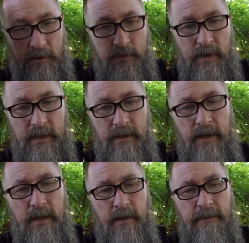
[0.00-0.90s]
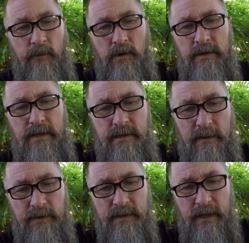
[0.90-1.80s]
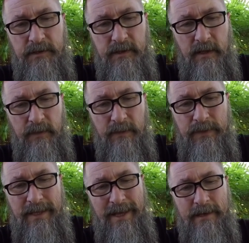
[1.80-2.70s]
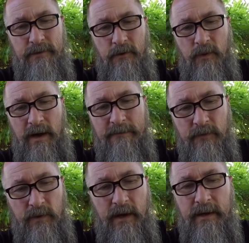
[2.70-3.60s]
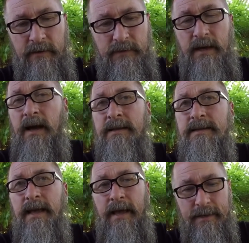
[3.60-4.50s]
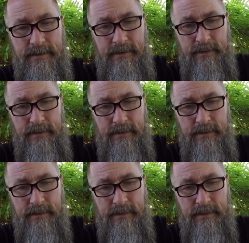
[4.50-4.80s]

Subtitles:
but the word destabilization can be applied to a wide variety of contexts,